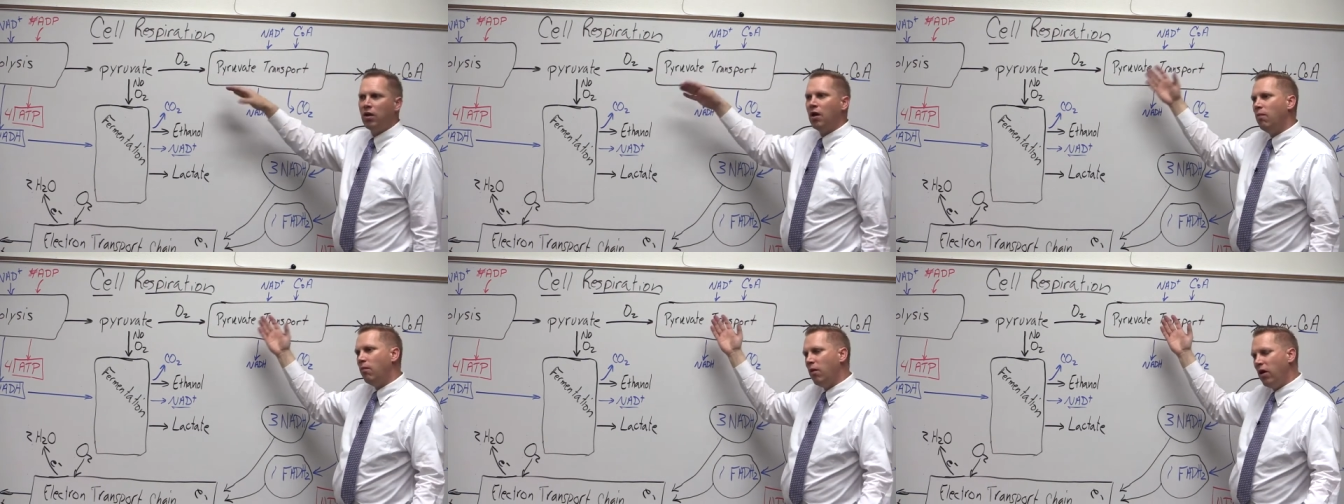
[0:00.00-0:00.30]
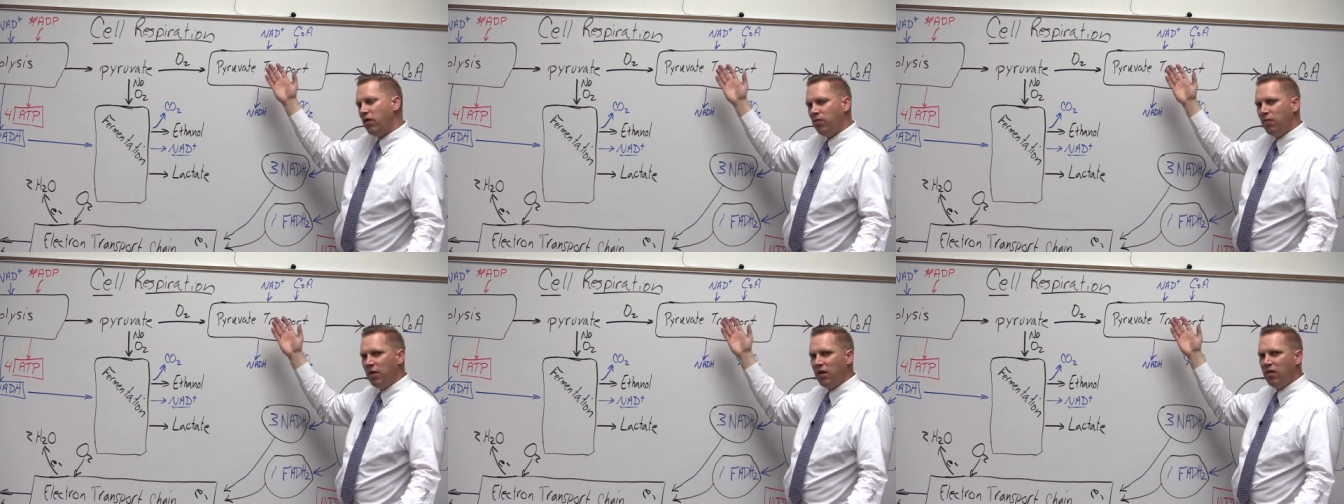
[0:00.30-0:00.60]
there
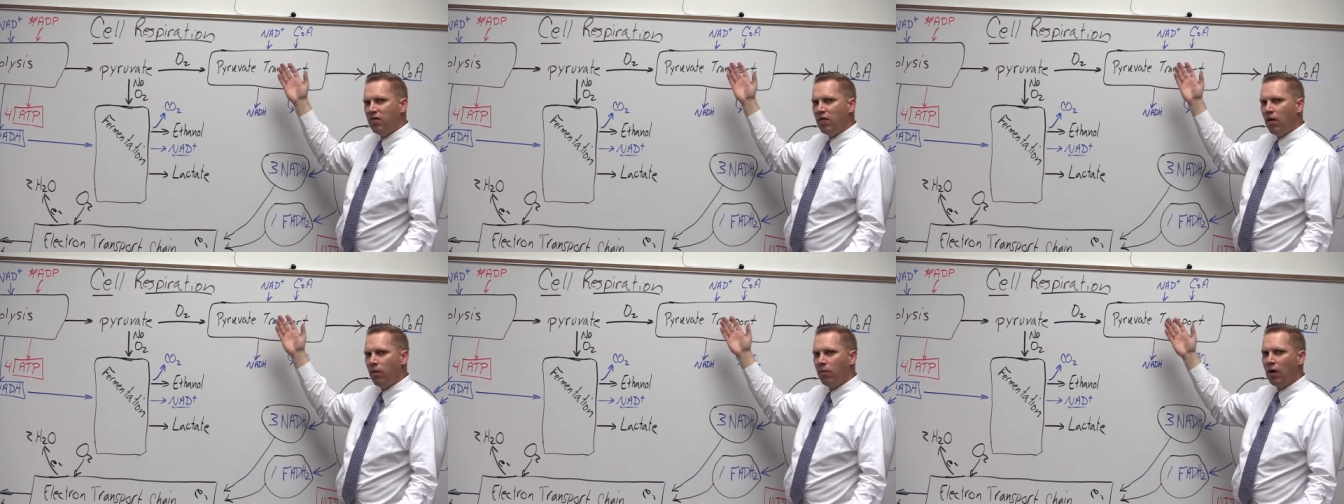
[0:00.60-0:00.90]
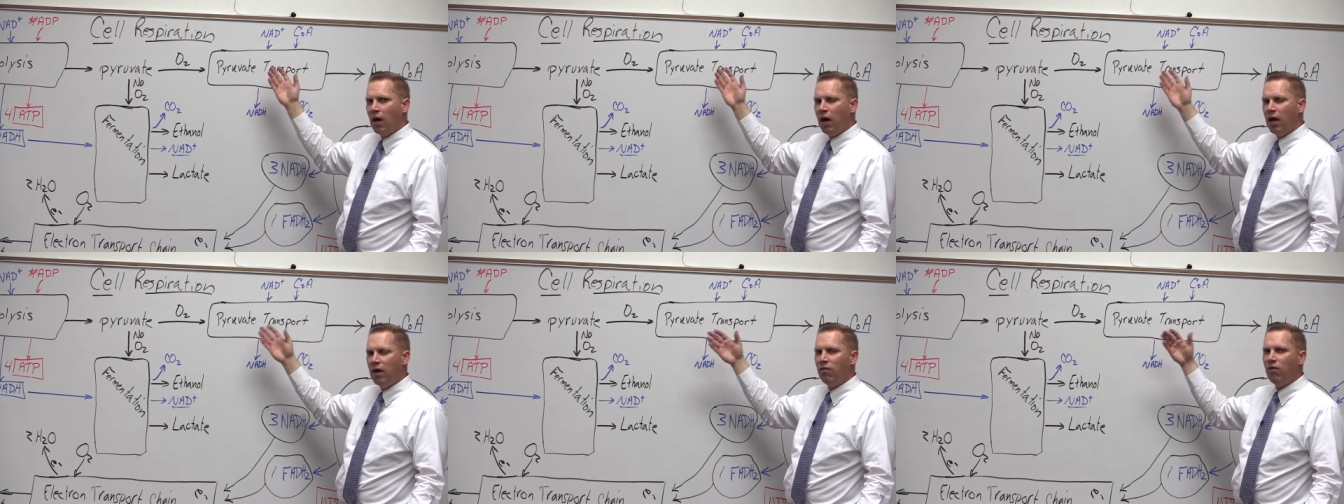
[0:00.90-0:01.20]
must be some
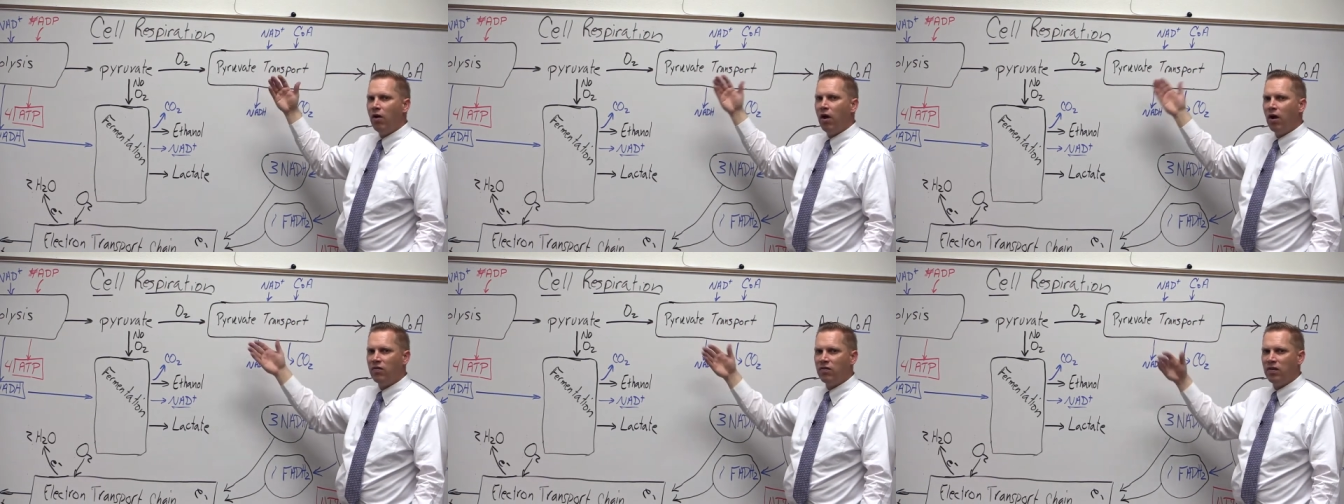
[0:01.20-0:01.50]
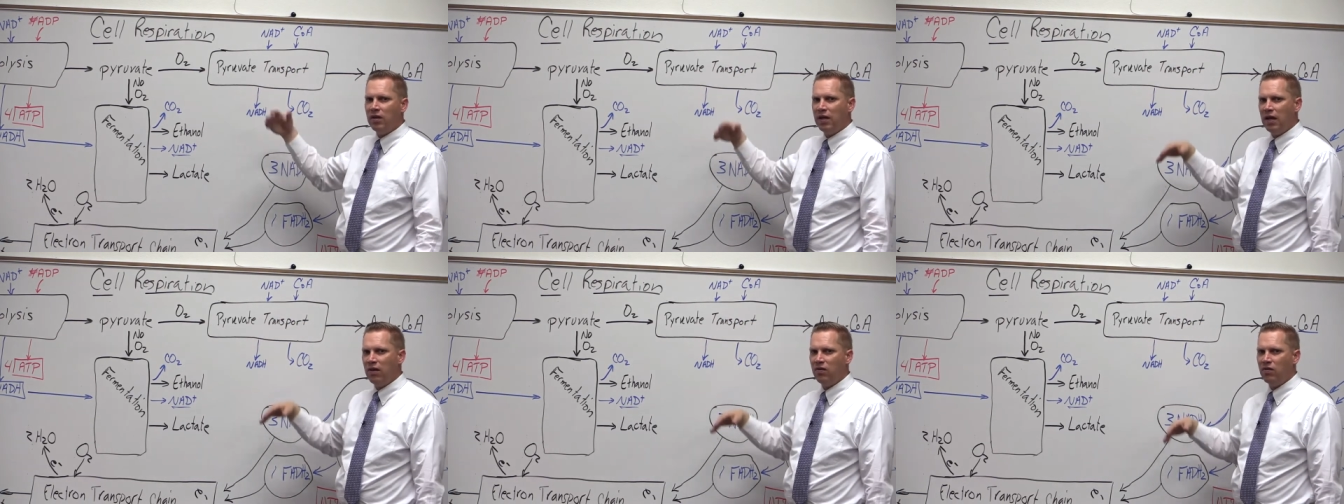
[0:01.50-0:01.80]
kind of
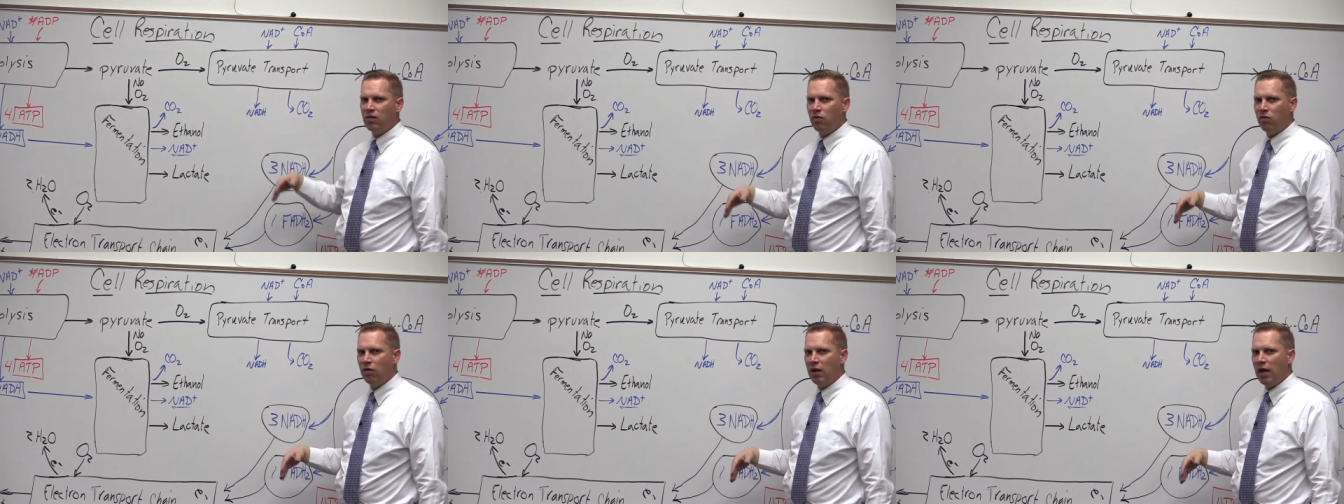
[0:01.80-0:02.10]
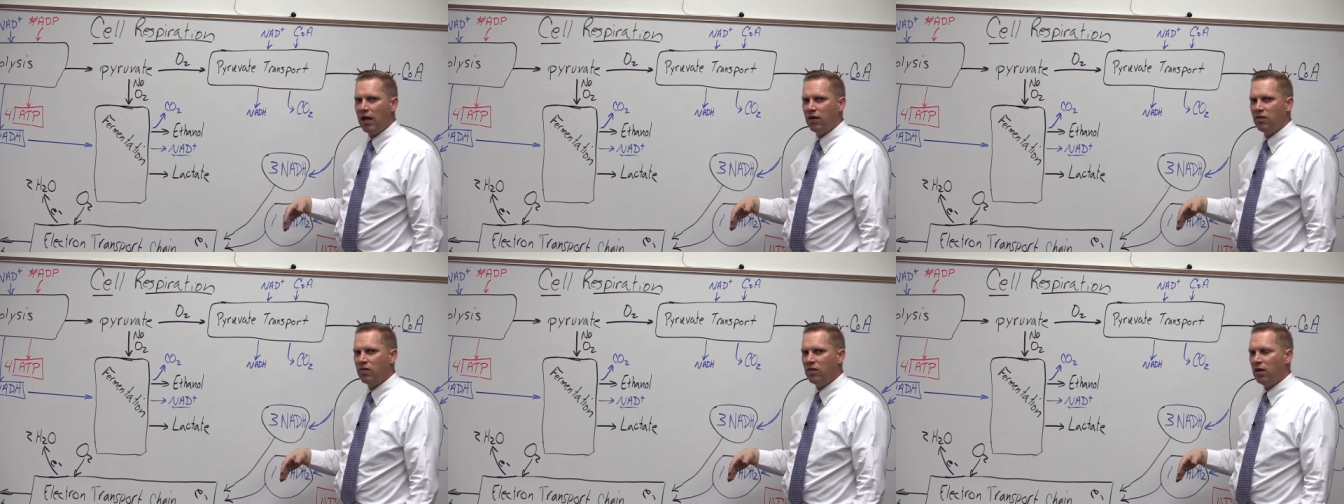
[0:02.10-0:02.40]
oxidation
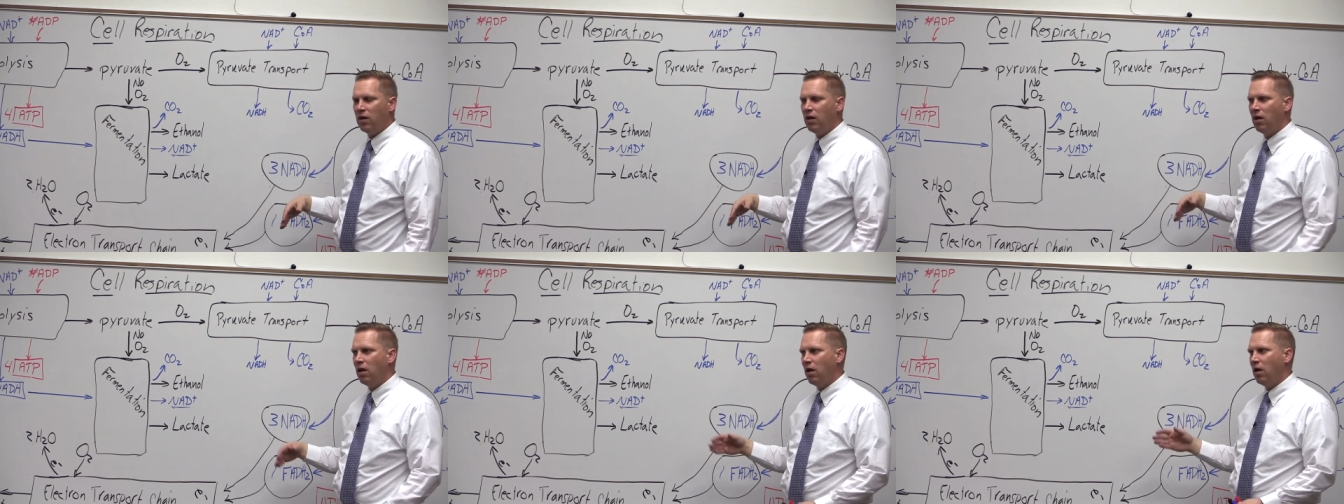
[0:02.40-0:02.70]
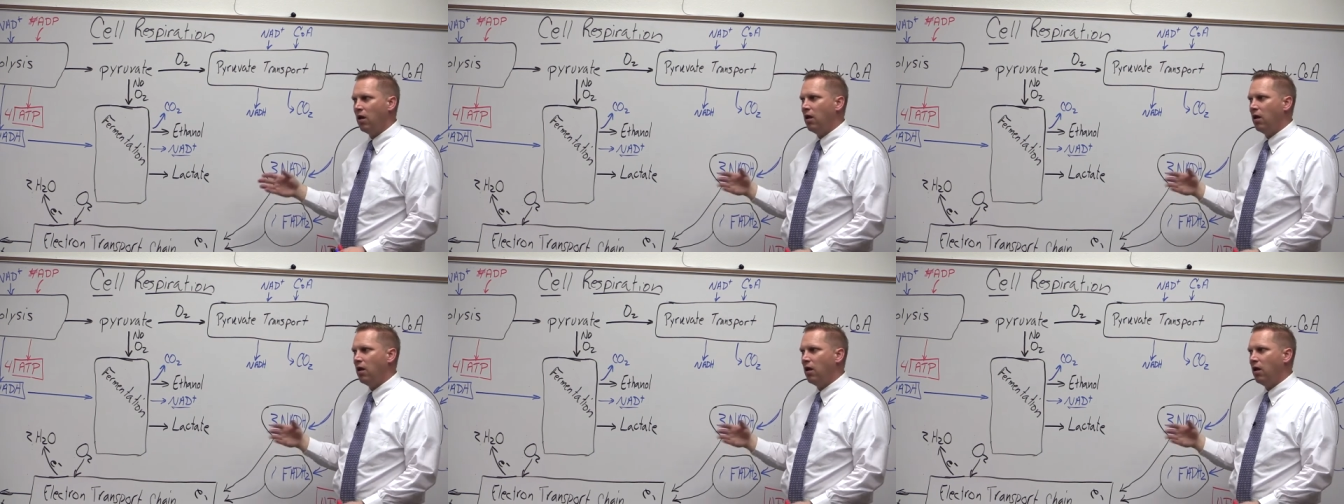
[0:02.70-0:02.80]
reaction.